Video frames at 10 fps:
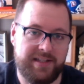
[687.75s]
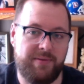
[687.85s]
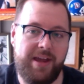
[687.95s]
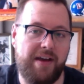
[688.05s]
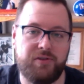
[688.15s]
That's
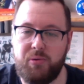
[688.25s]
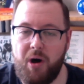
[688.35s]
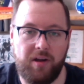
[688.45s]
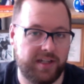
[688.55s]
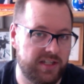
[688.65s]
why you have
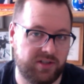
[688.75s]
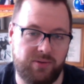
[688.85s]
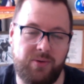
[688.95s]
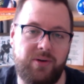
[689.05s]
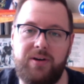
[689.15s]
quality
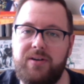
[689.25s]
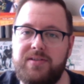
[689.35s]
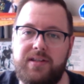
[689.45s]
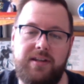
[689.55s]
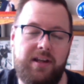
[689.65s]

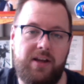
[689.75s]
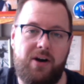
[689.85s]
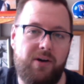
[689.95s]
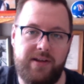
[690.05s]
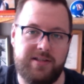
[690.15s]
scores and
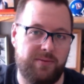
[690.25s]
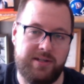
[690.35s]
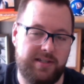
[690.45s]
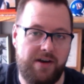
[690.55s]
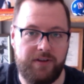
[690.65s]
all that sort
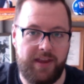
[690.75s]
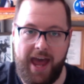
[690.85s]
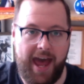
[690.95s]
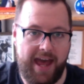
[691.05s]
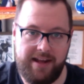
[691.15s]
of stuff in
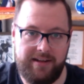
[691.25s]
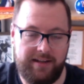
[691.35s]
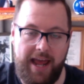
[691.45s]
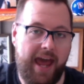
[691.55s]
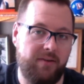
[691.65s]

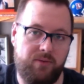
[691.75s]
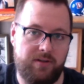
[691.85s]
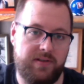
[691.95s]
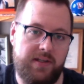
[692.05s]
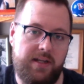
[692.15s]

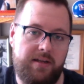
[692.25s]
AdWords,